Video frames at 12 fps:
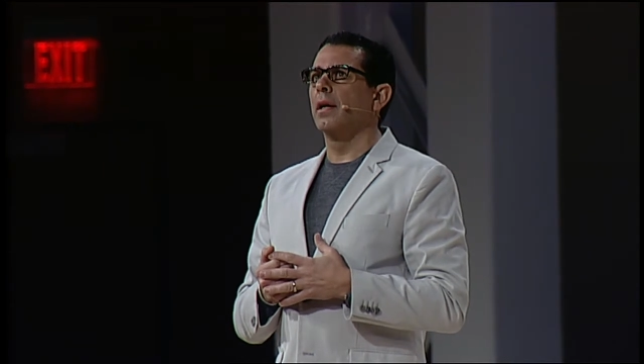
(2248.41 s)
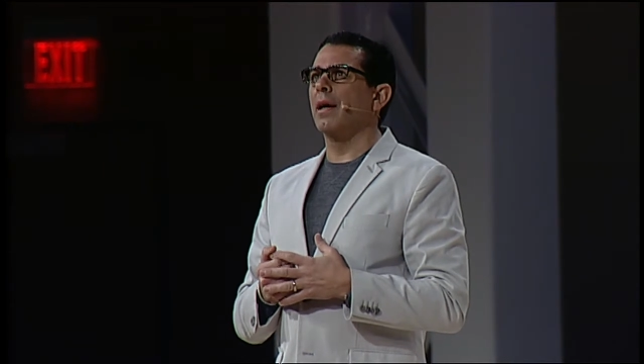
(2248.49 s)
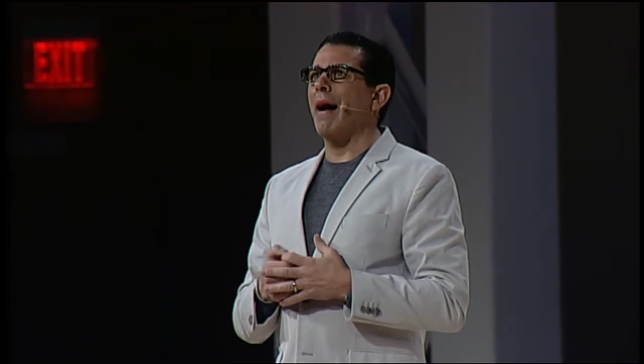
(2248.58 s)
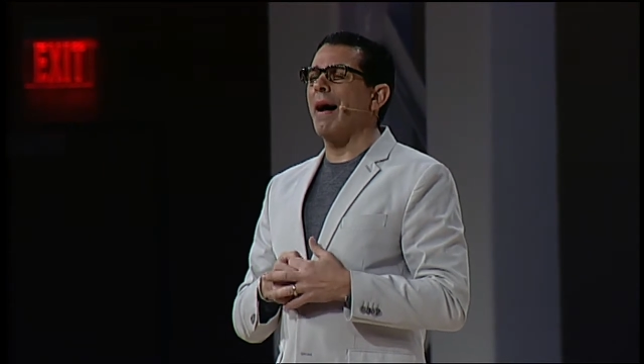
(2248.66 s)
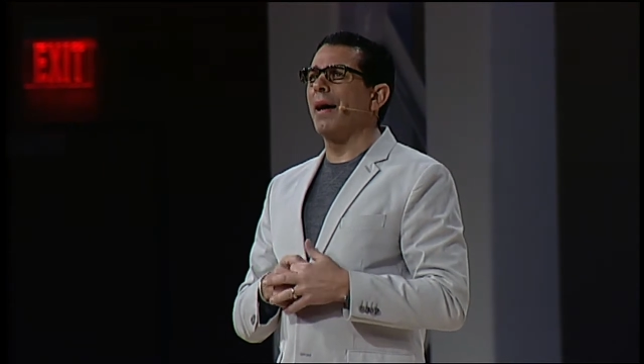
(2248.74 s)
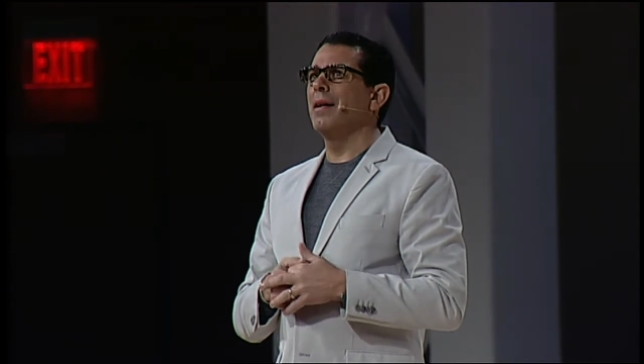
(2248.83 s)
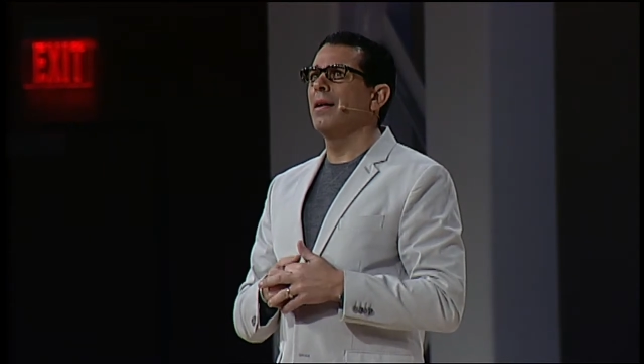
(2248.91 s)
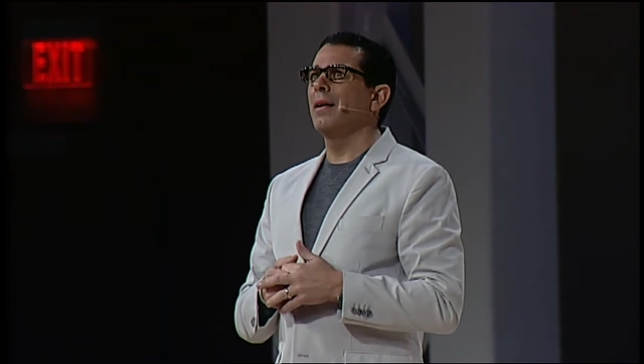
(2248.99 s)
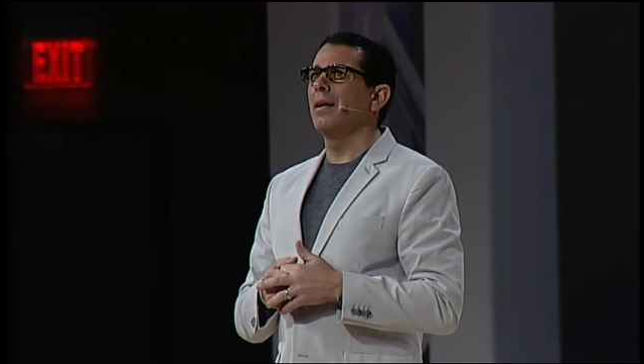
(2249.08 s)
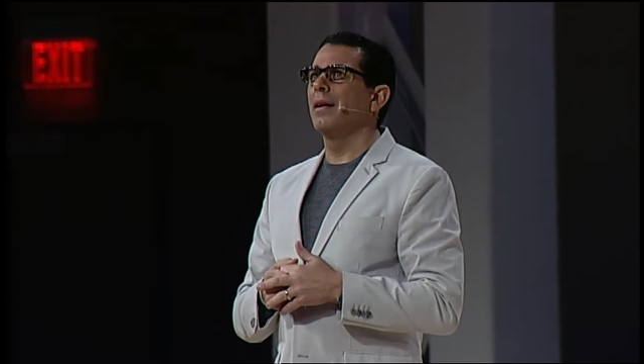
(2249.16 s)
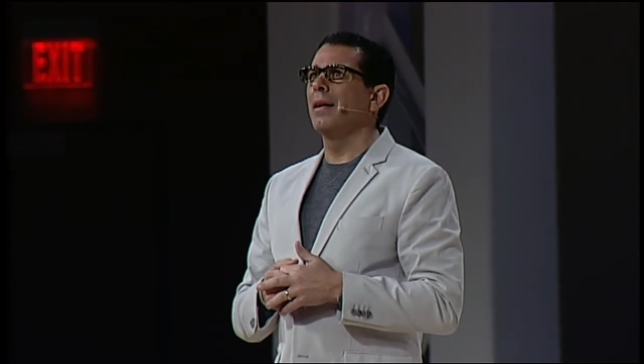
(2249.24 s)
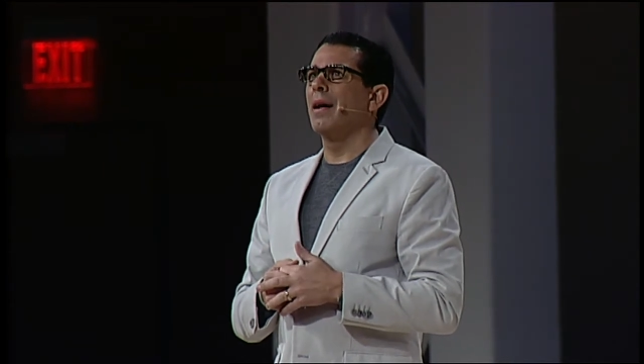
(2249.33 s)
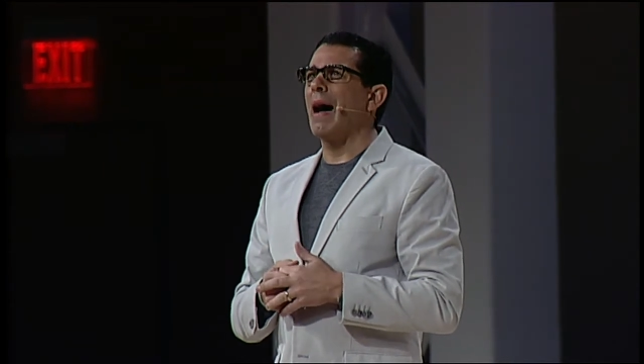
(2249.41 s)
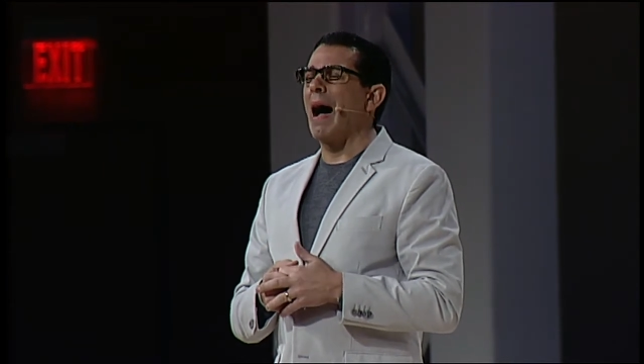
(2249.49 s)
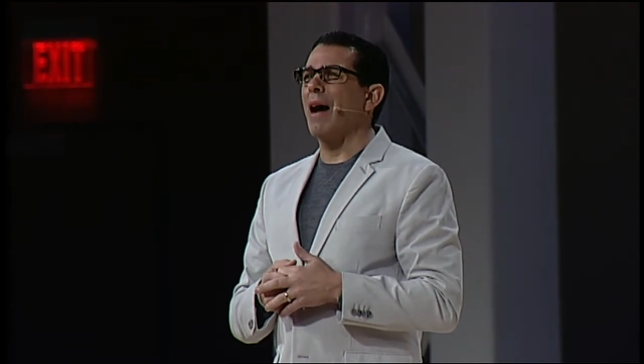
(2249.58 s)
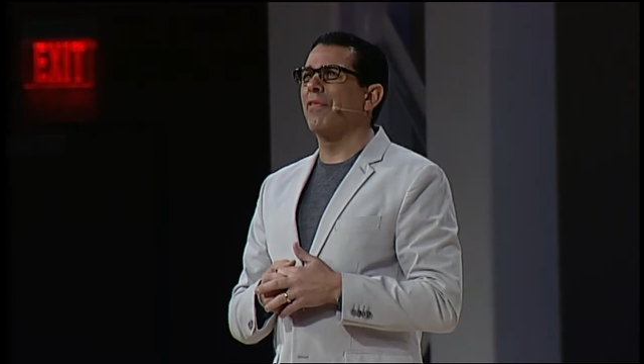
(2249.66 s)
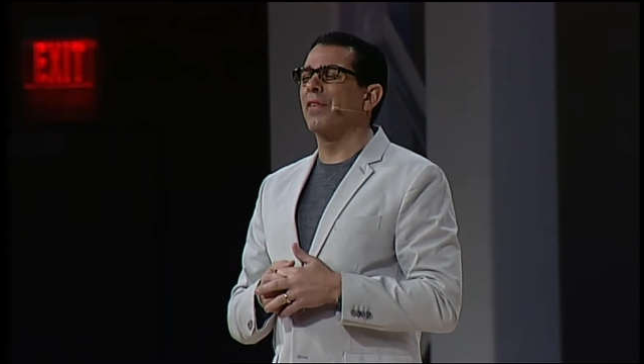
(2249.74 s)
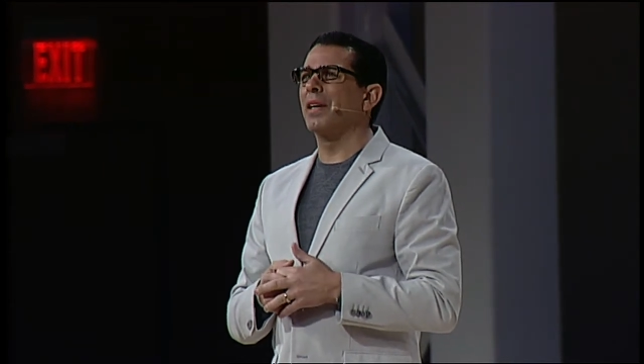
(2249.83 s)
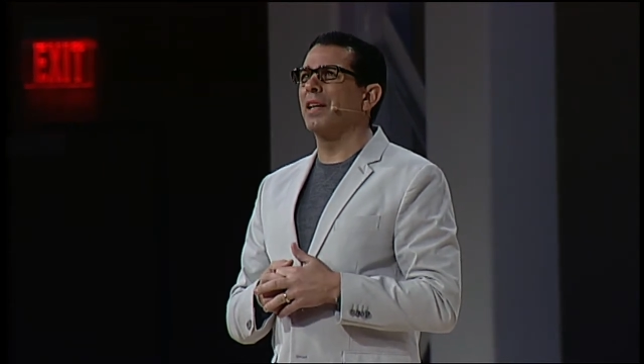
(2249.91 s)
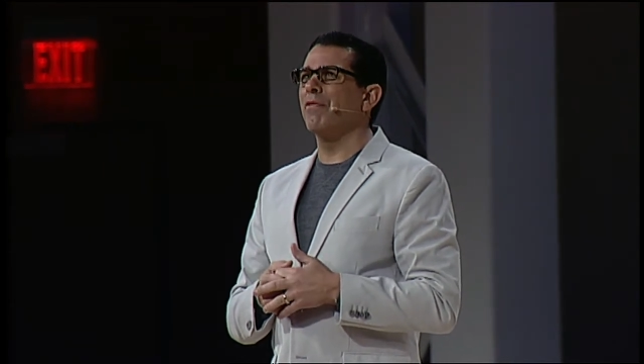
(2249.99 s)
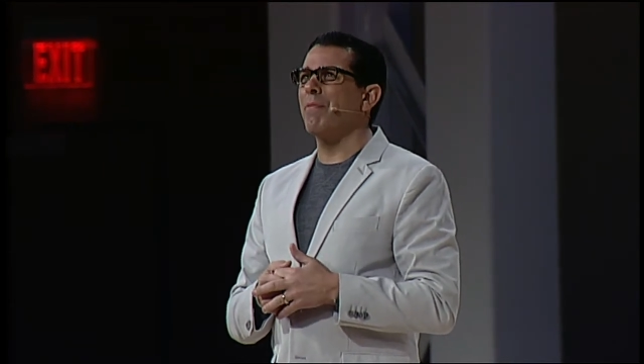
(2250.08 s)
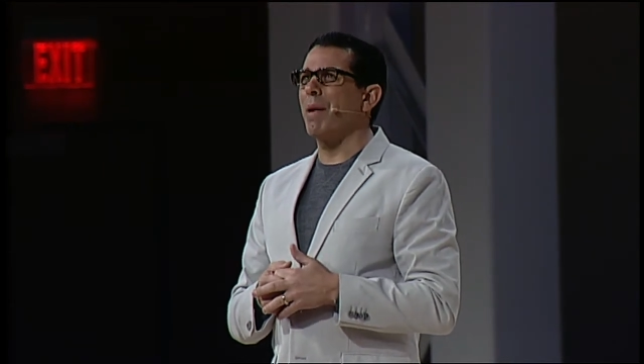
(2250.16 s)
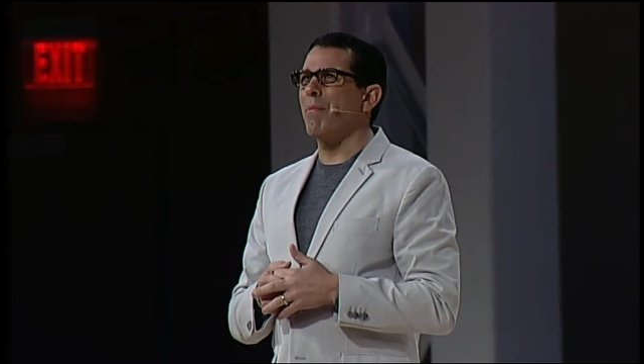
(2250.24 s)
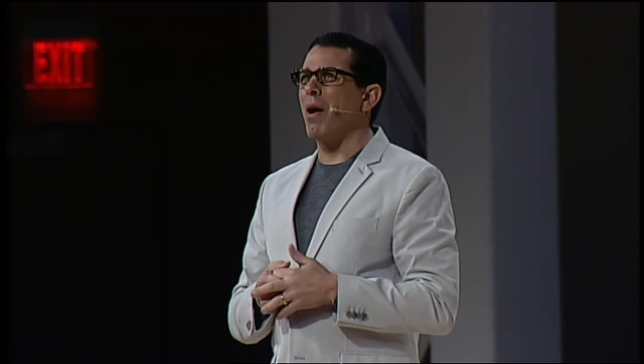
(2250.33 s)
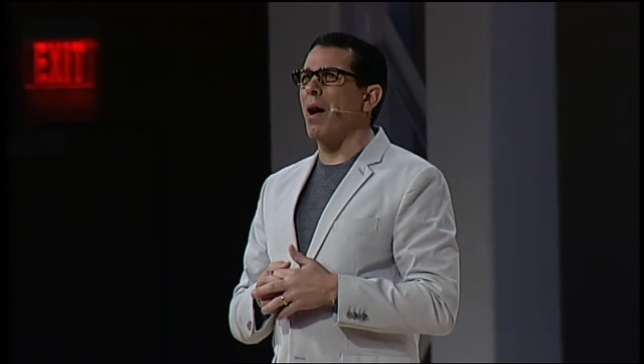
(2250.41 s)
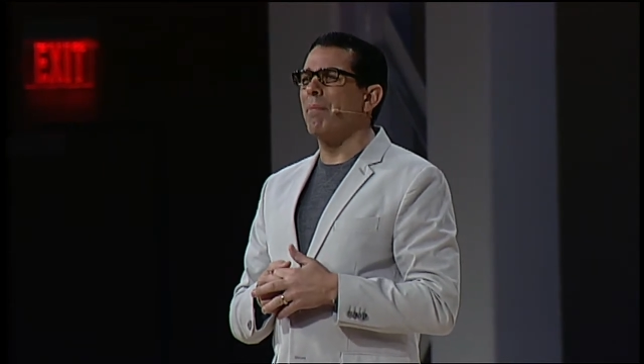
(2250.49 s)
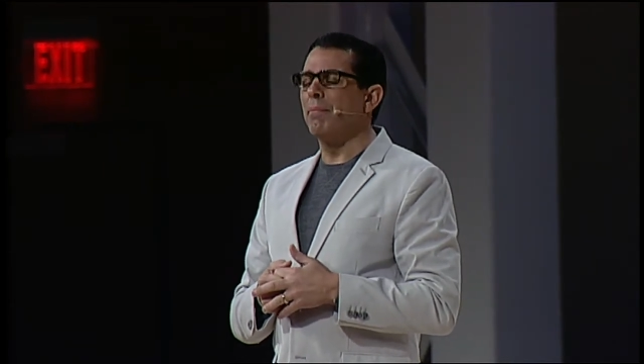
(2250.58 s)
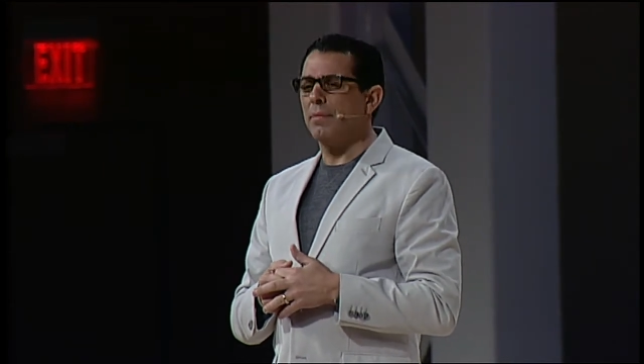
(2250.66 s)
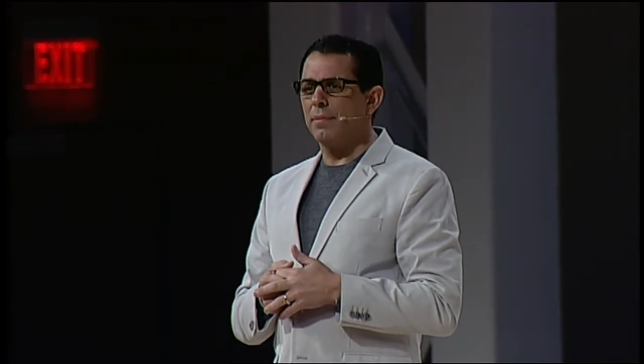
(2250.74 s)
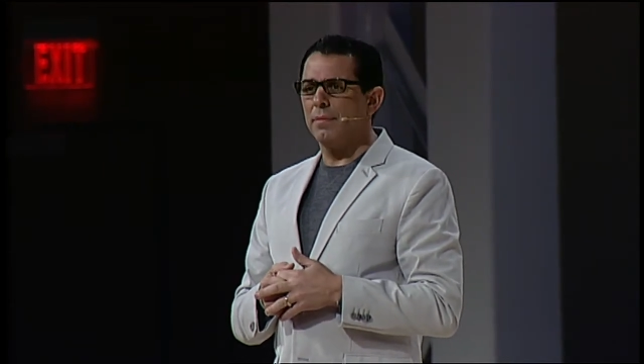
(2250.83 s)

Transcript: God, I forgive my mom.